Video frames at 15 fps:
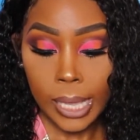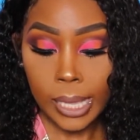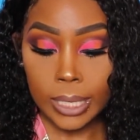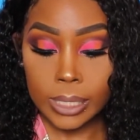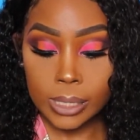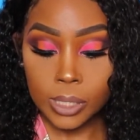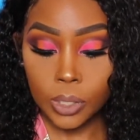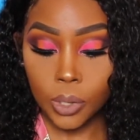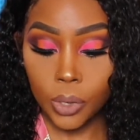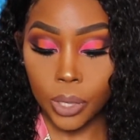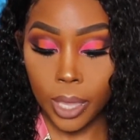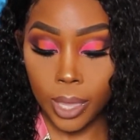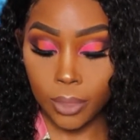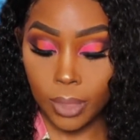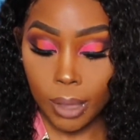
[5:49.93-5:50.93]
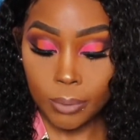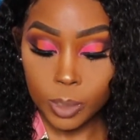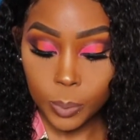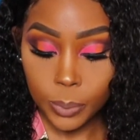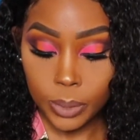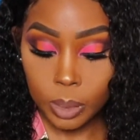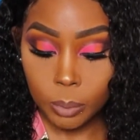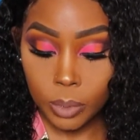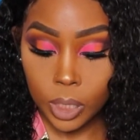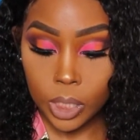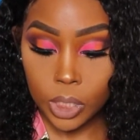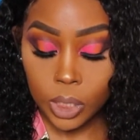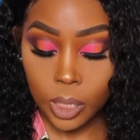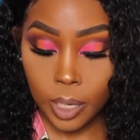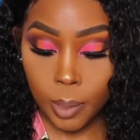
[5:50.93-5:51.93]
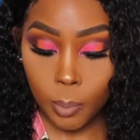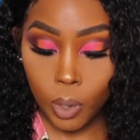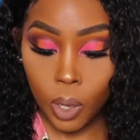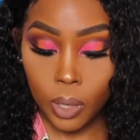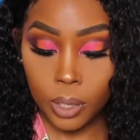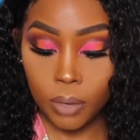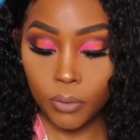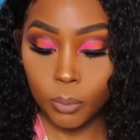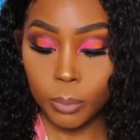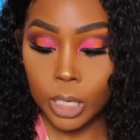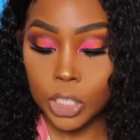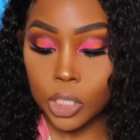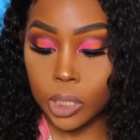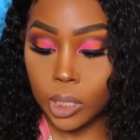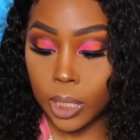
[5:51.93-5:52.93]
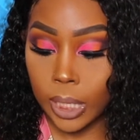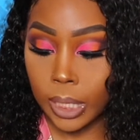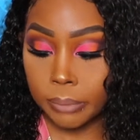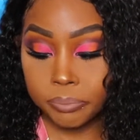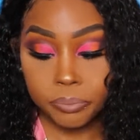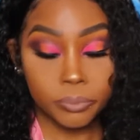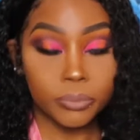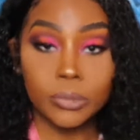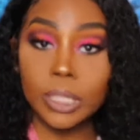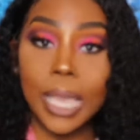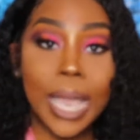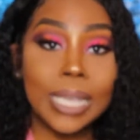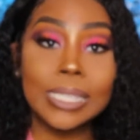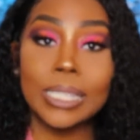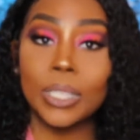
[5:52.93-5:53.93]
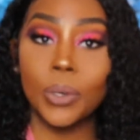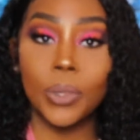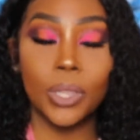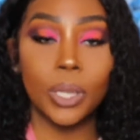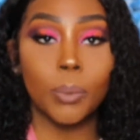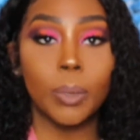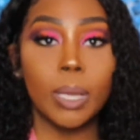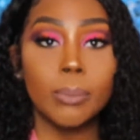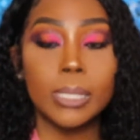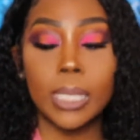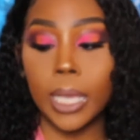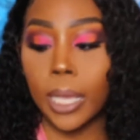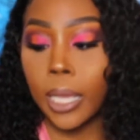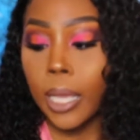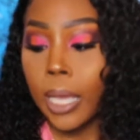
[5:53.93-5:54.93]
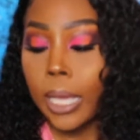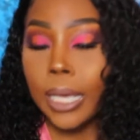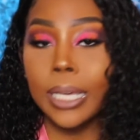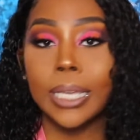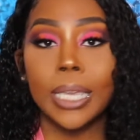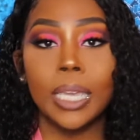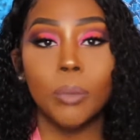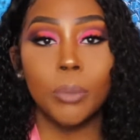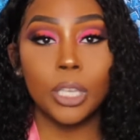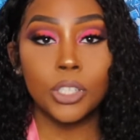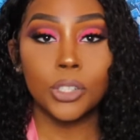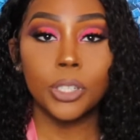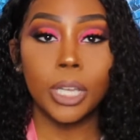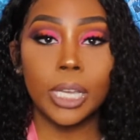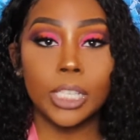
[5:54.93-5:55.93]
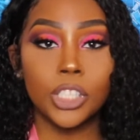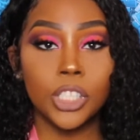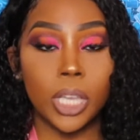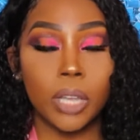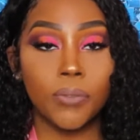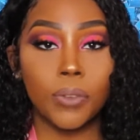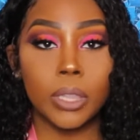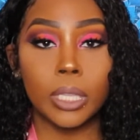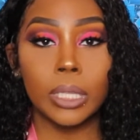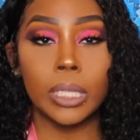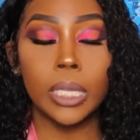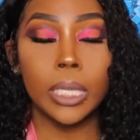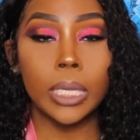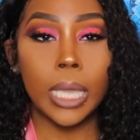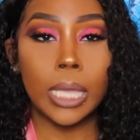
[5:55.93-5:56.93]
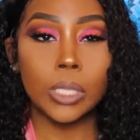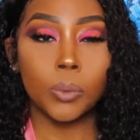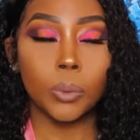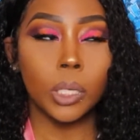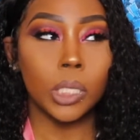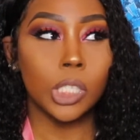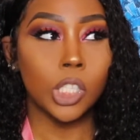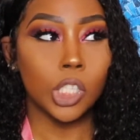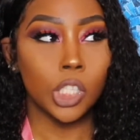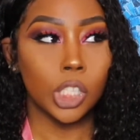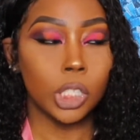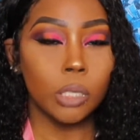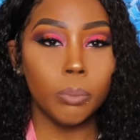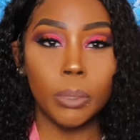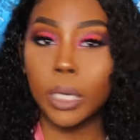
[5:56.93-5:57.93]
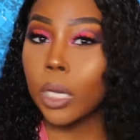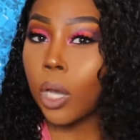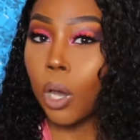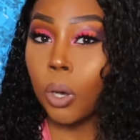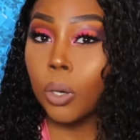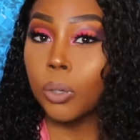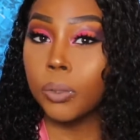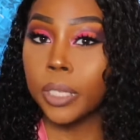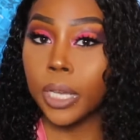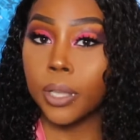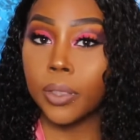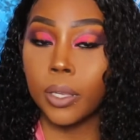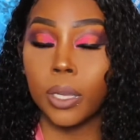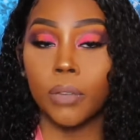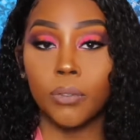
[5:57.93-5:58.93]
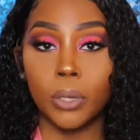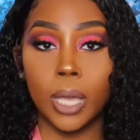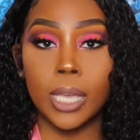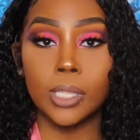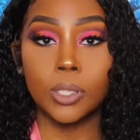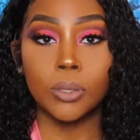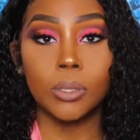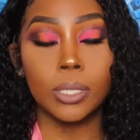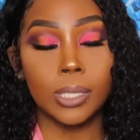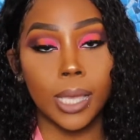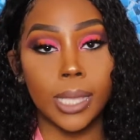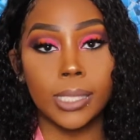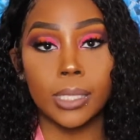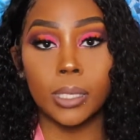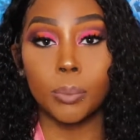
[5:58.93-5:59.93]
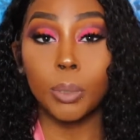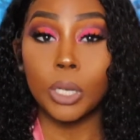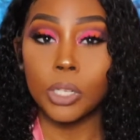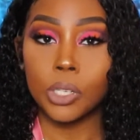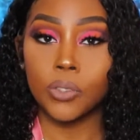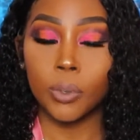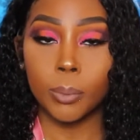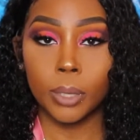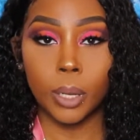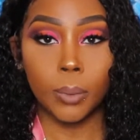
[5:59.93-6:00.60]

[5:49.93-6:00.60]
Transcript: And so yeah, that was pretty much all the information that I see on their website. Again, make sure you guys check for the link, as well as it should be a code down there if you guys do decide to purchase from their